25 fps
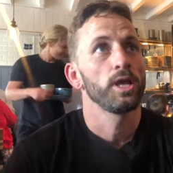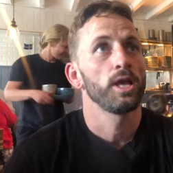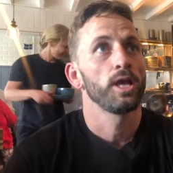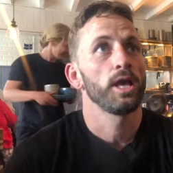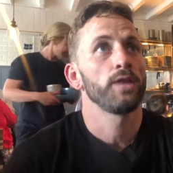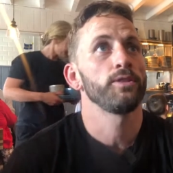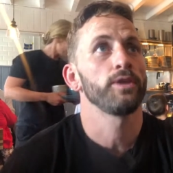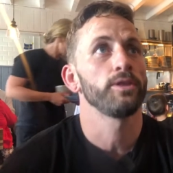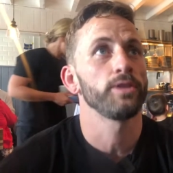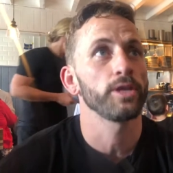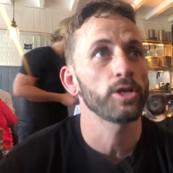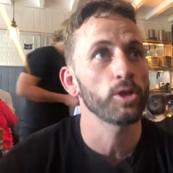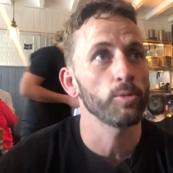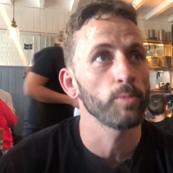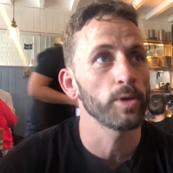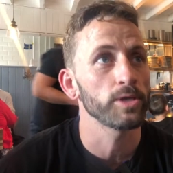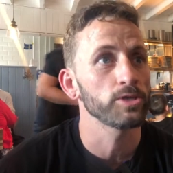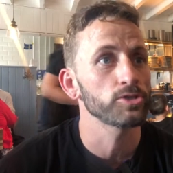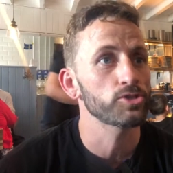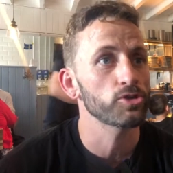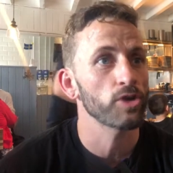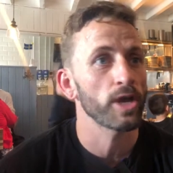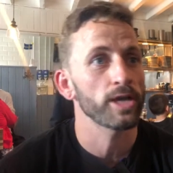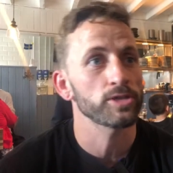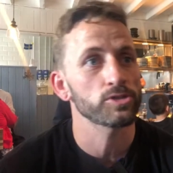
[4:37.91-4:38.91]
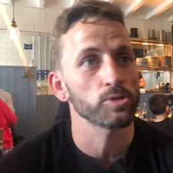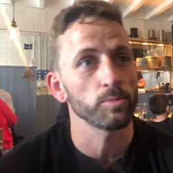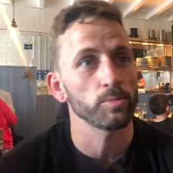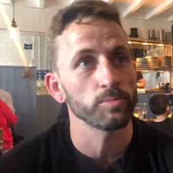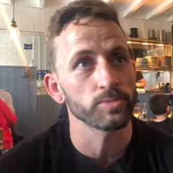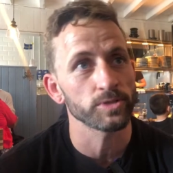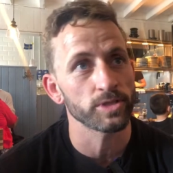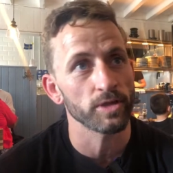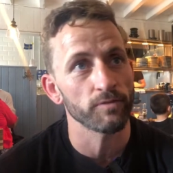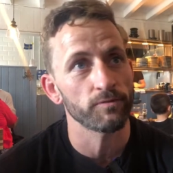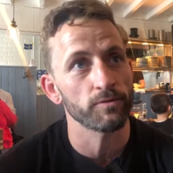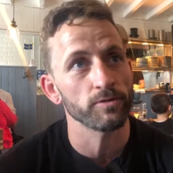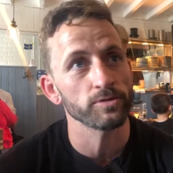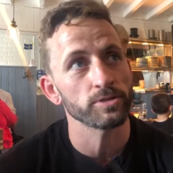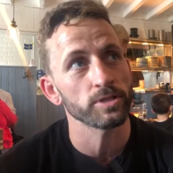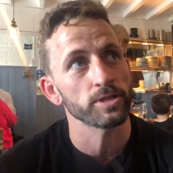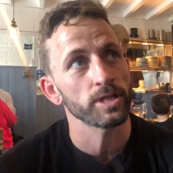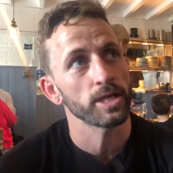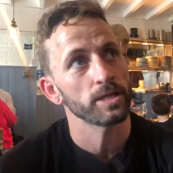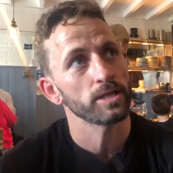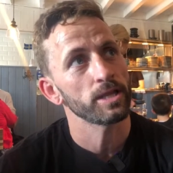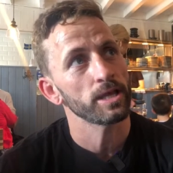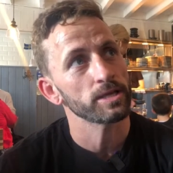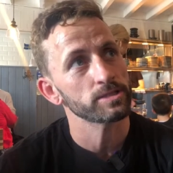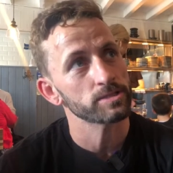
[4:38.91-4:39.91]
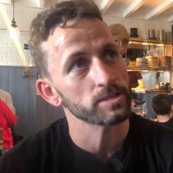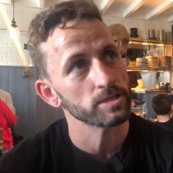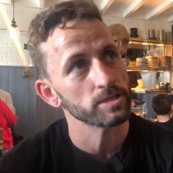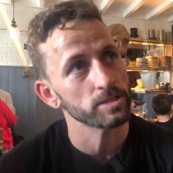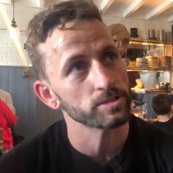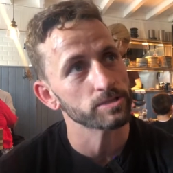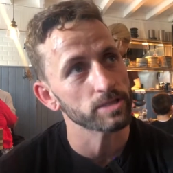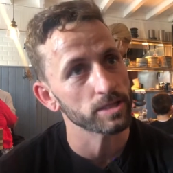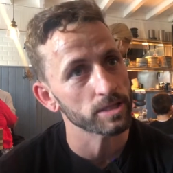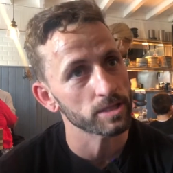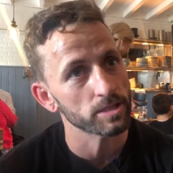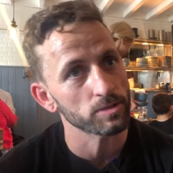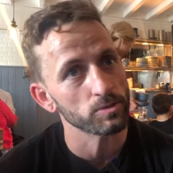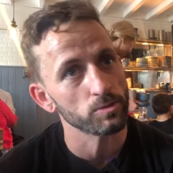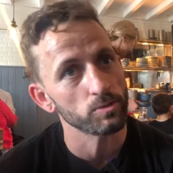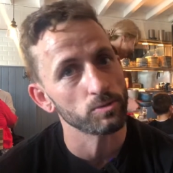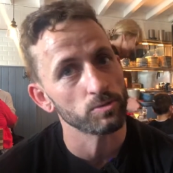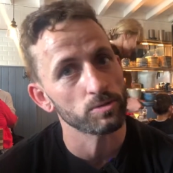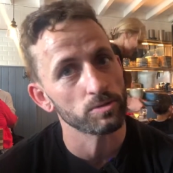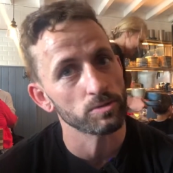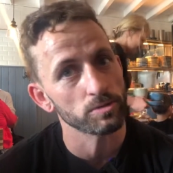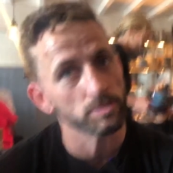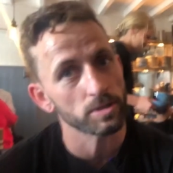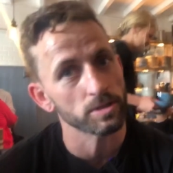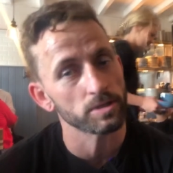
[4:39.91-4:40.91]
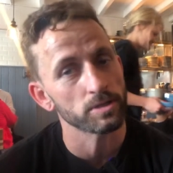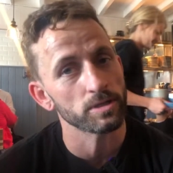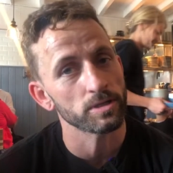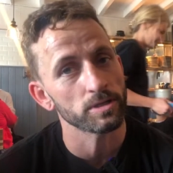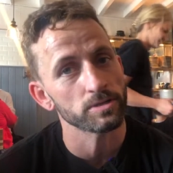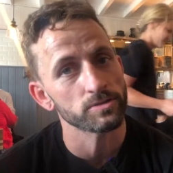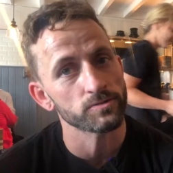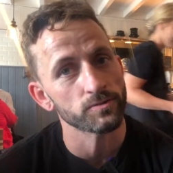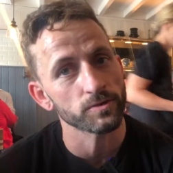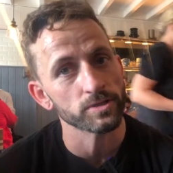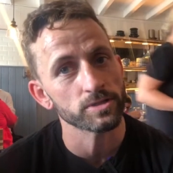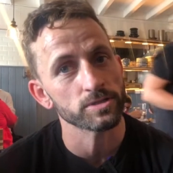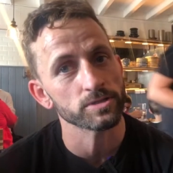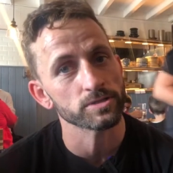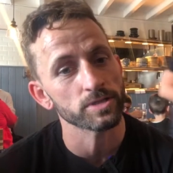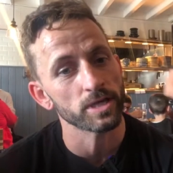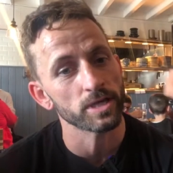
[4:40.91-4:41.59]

and then they come in and try something different, and then actually they're thinking, oh, this fish is